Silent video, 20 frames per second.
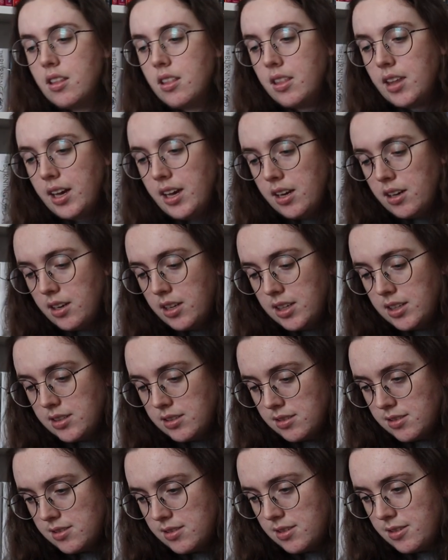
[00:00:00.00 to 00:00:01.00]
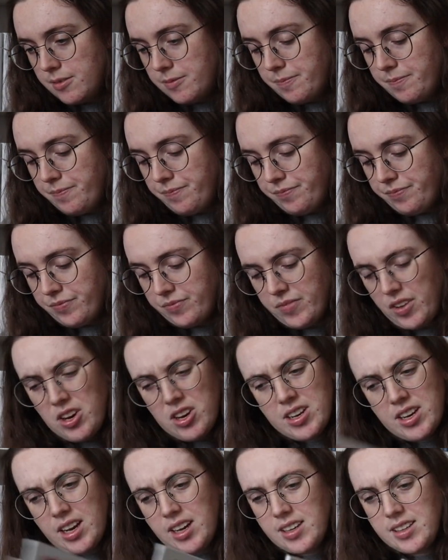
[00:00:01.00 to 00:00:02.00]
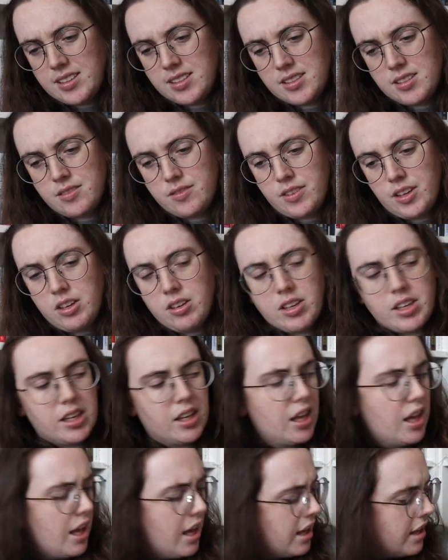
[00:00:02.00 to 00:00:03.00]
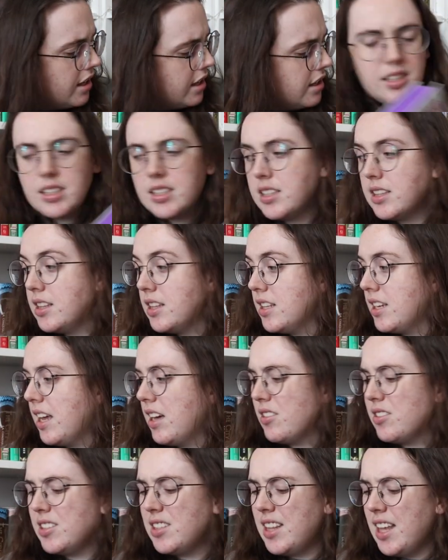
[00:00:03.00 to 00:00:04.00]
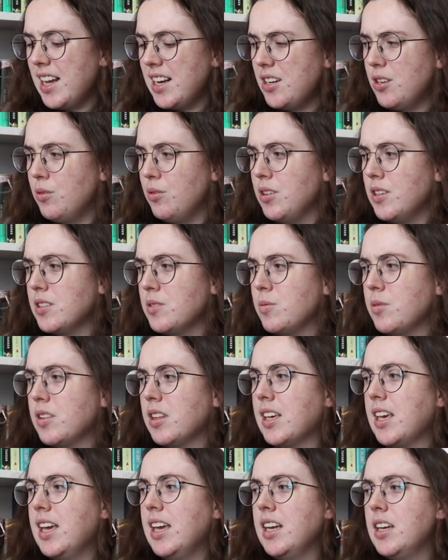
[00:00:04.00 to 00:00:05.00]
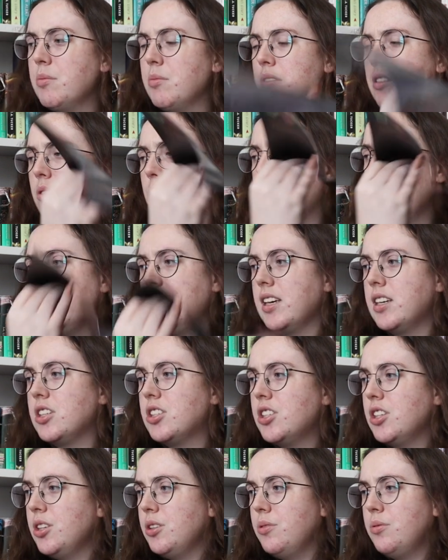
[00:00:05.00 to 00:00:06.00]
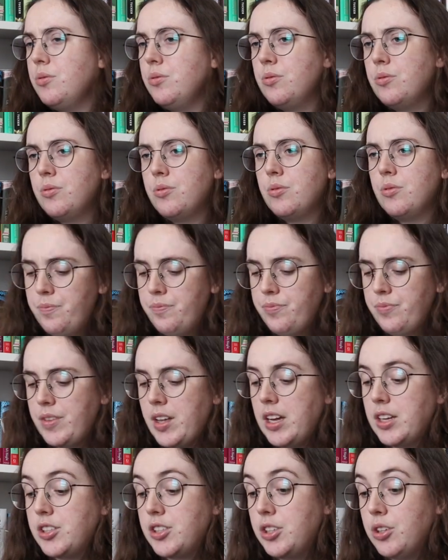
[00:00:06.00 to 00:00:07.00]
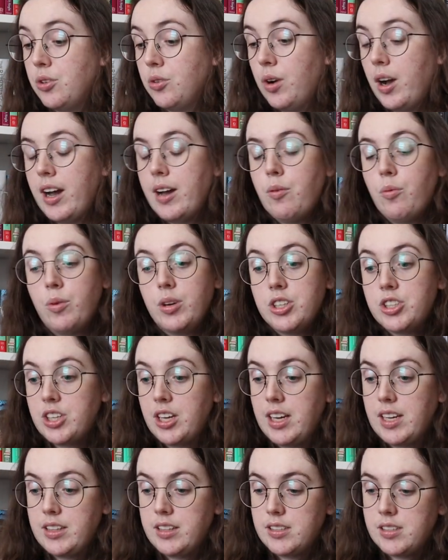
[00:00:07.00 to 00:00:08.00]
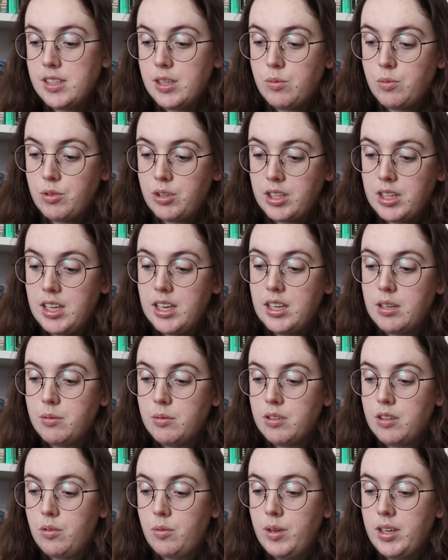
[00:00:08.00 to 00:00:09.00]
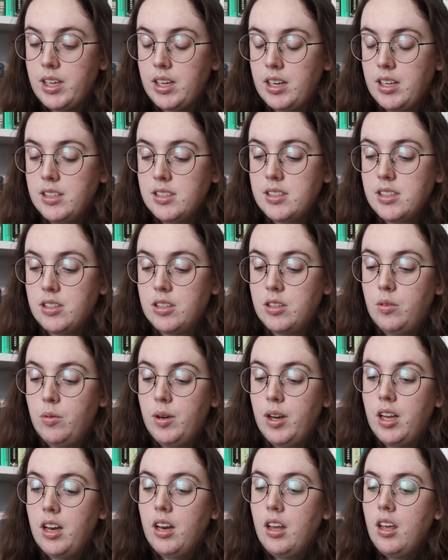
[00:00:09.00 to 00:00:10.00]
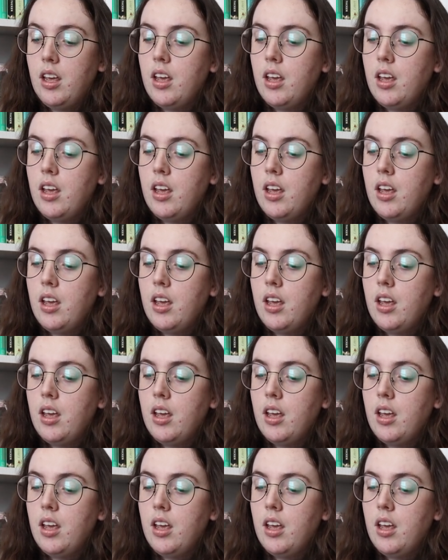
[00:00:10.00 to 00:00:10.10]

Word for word: That is very nice. Very did now did they do this with the Kingdom of the Wicked too? Not two. I wish I had the sequel to Kingdom of the Wicked, I tell you what.